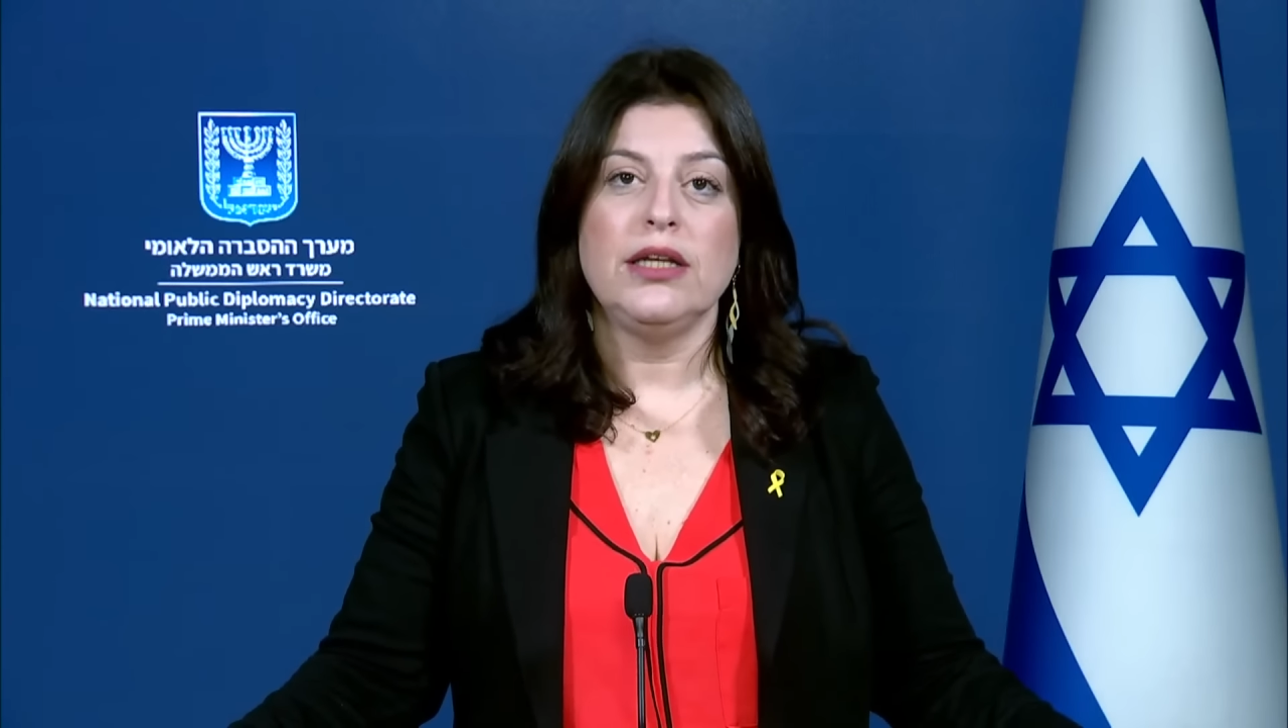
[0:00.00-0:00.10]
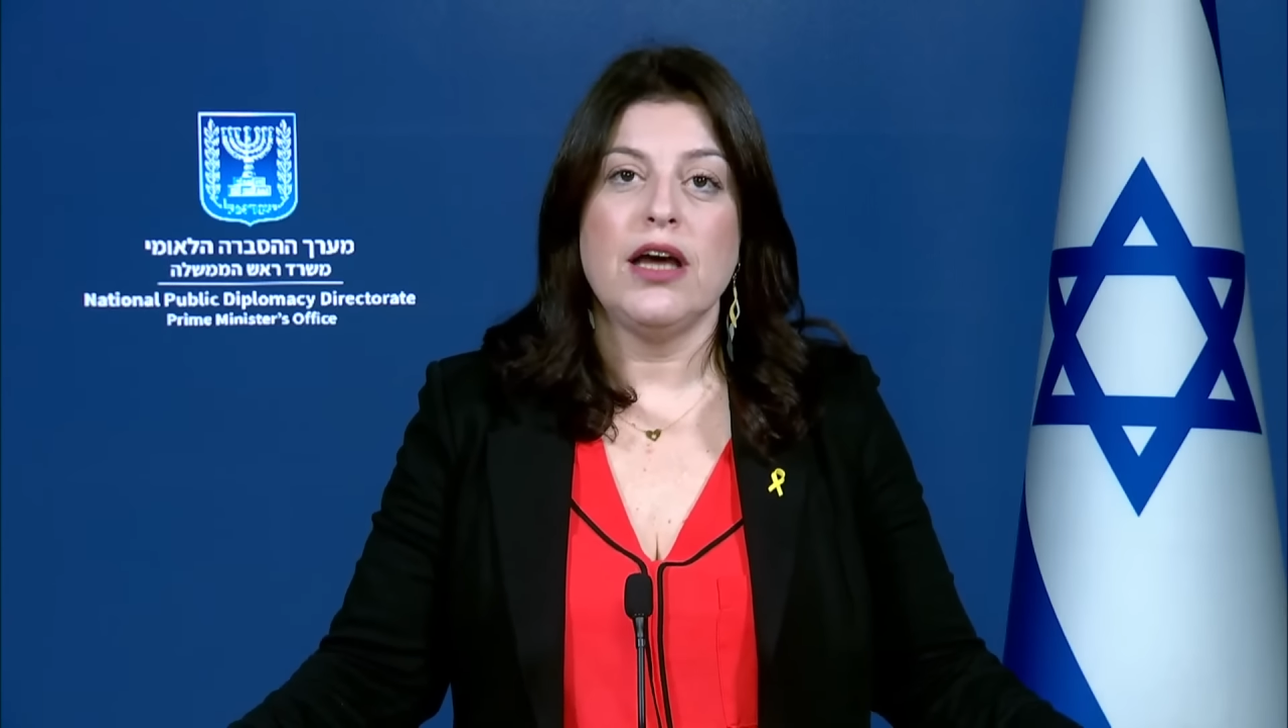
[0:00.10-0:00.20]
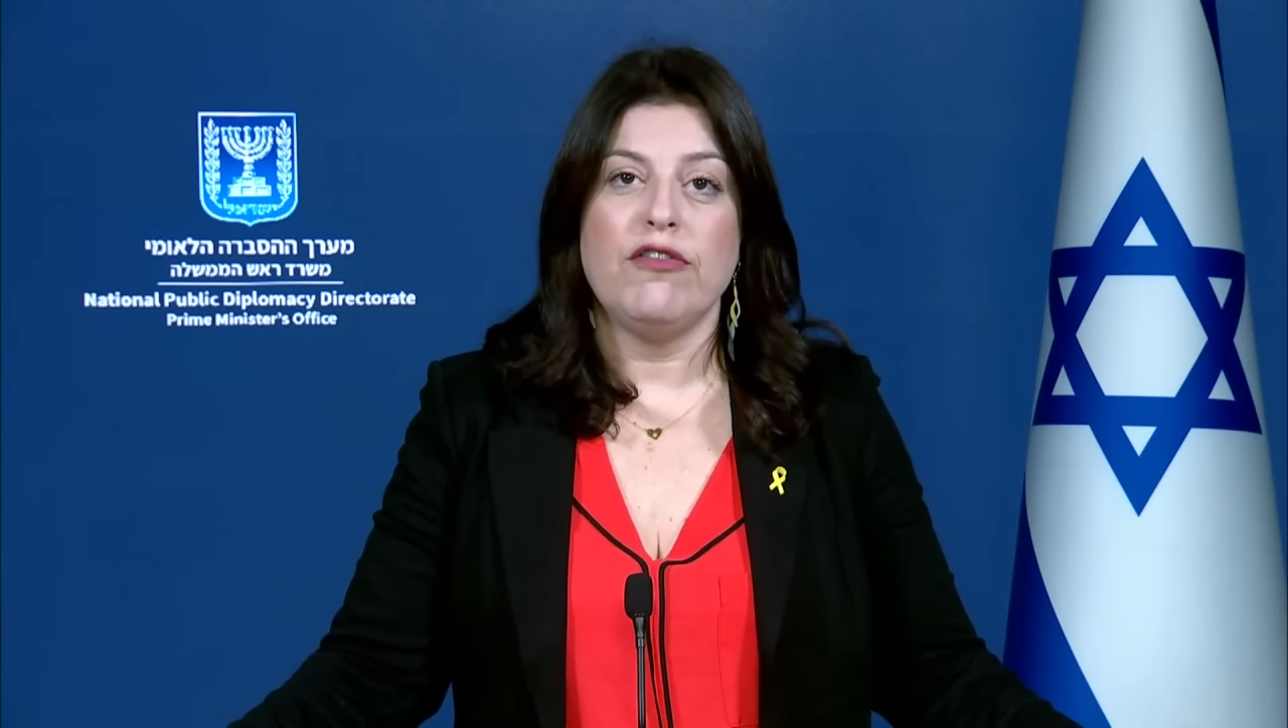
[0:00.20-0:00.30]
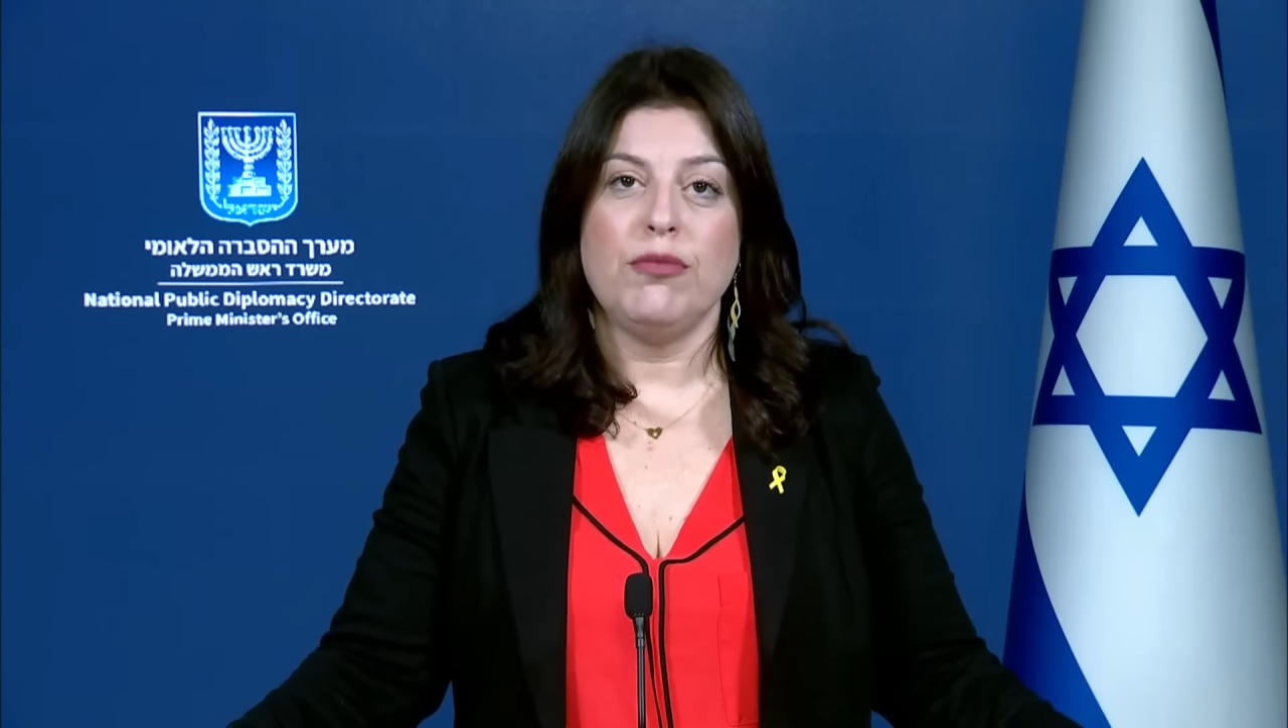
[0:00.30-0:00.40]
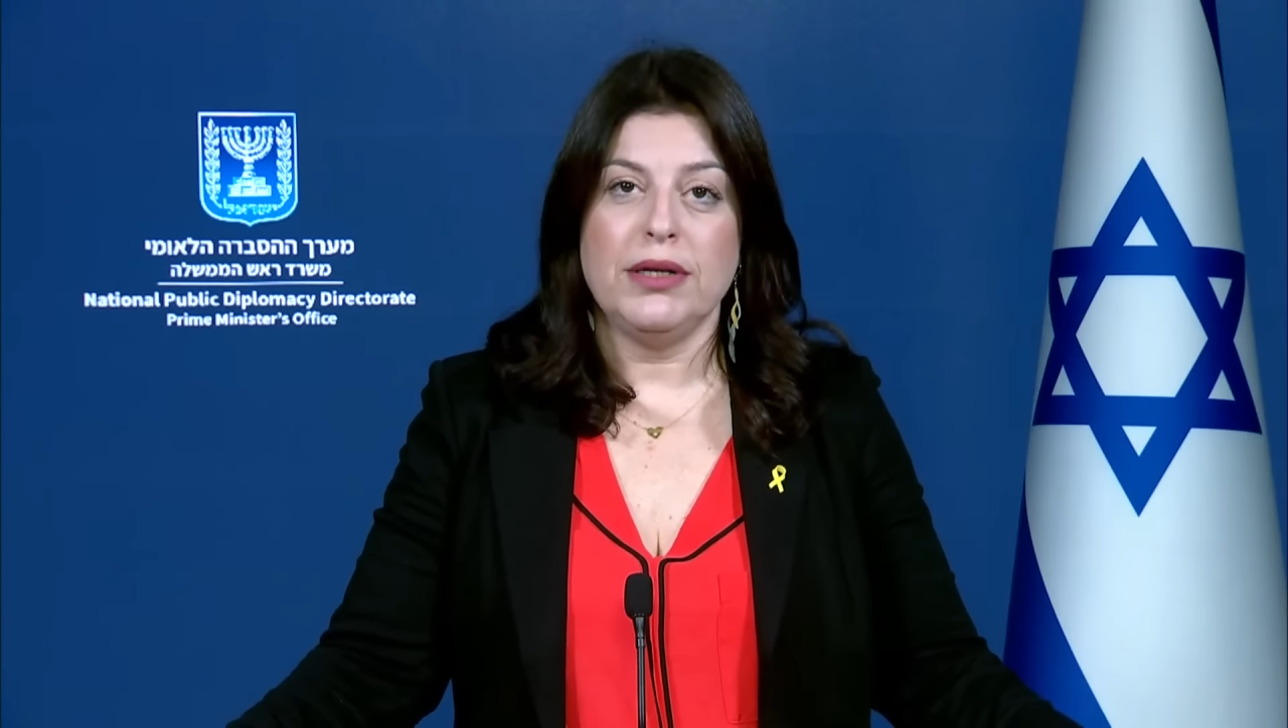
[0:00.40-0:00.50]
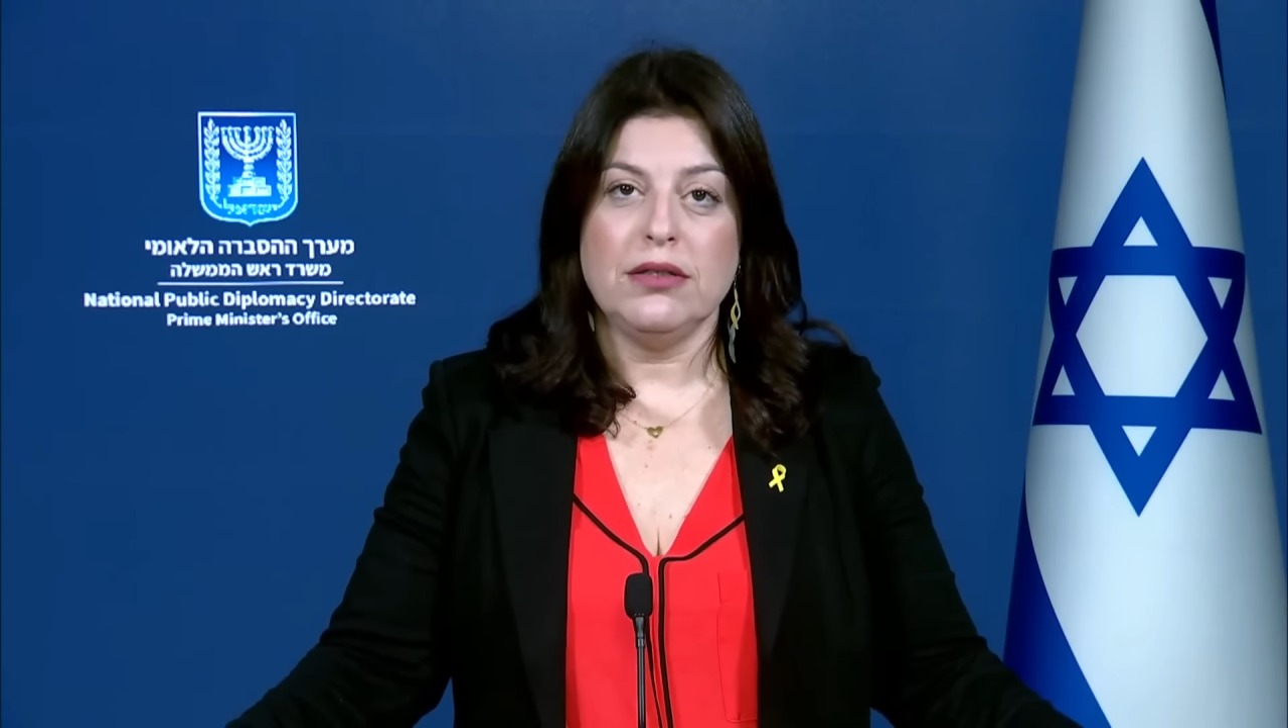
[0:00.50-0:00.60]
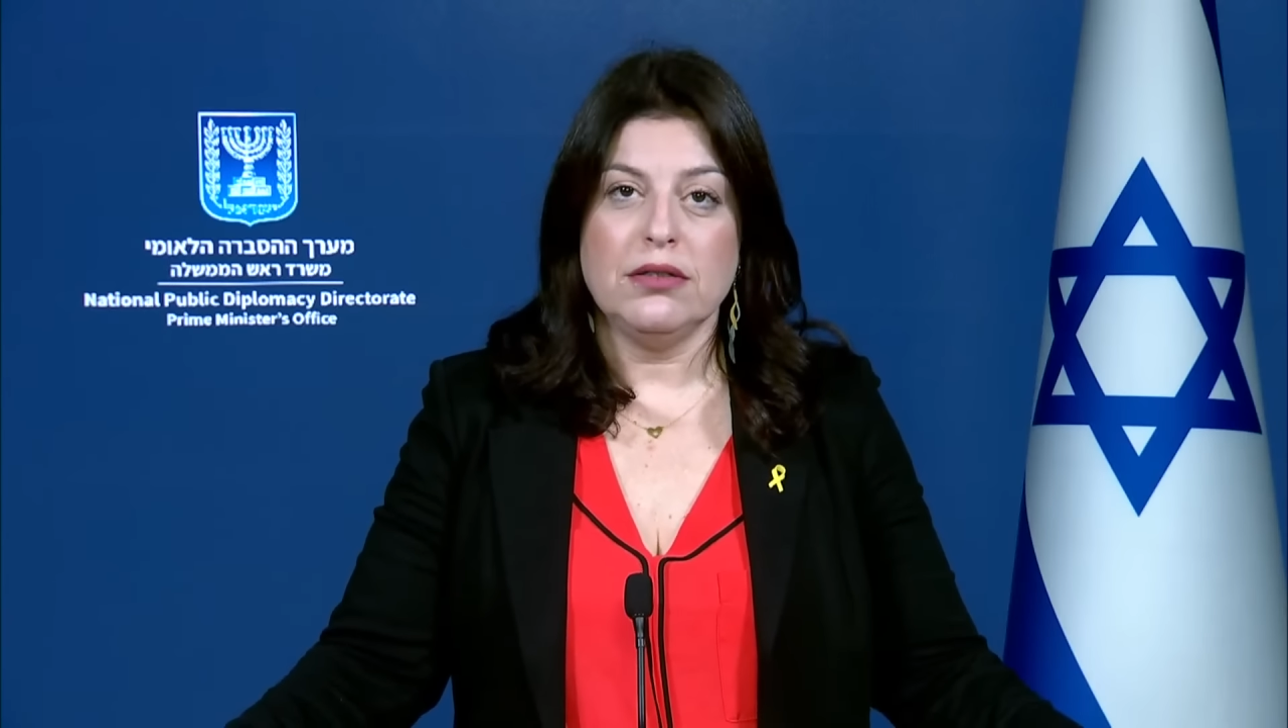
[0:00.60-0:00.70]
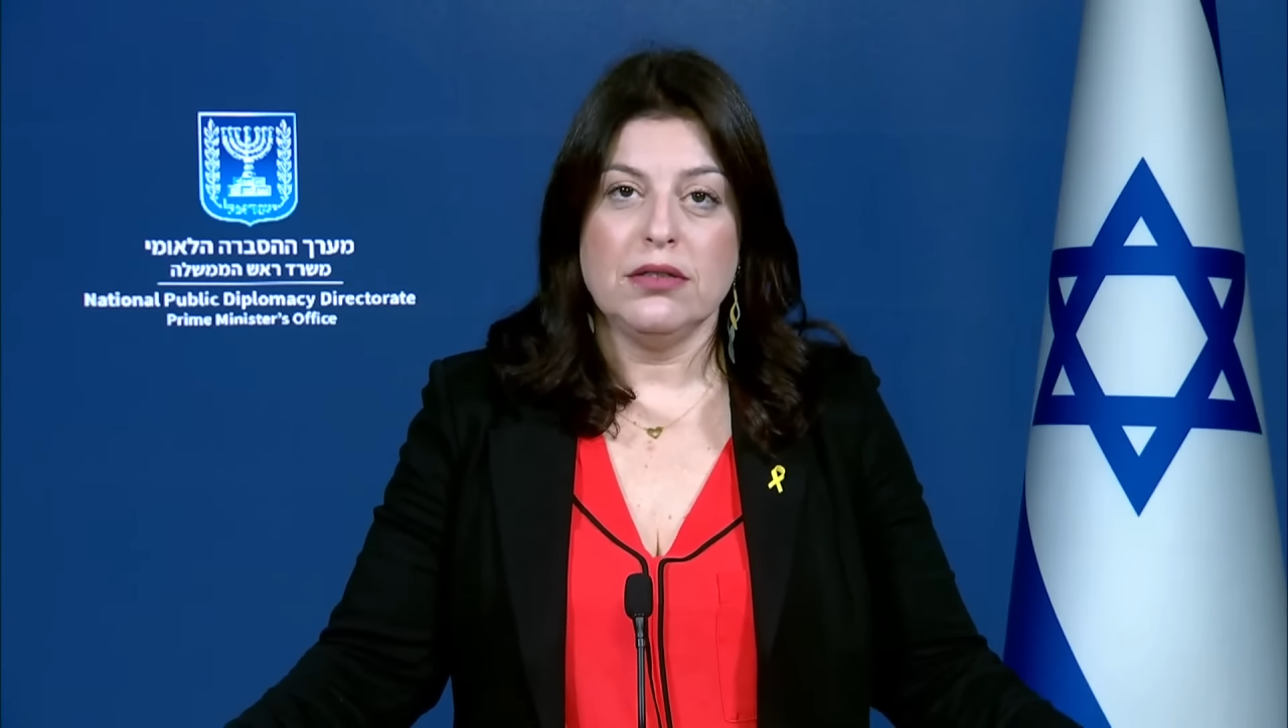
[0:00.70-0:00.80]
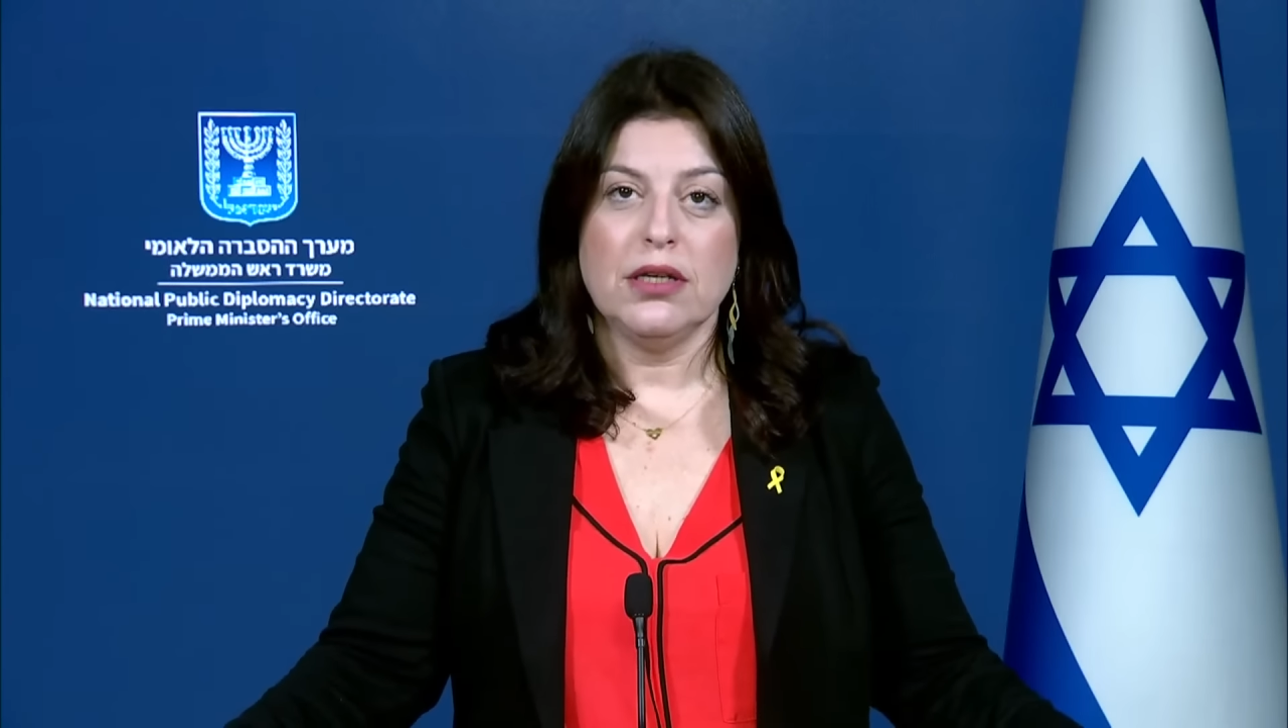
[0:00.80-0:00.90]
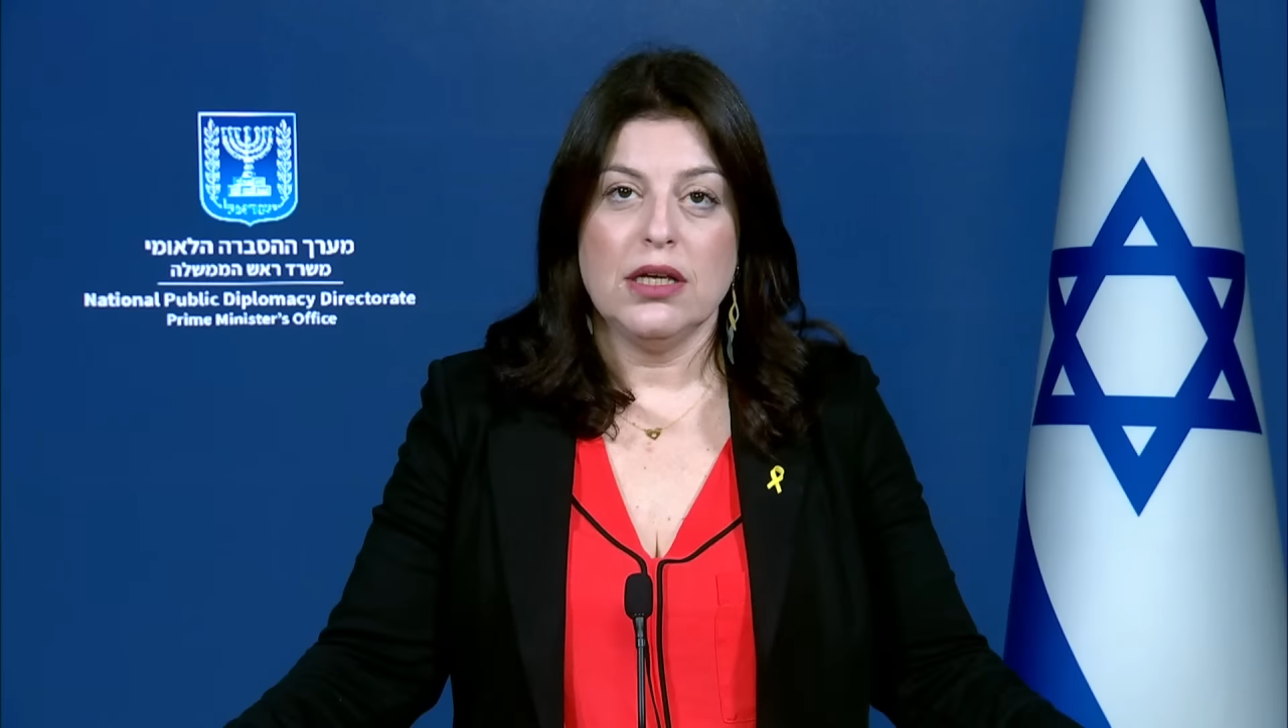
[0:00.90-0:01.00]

government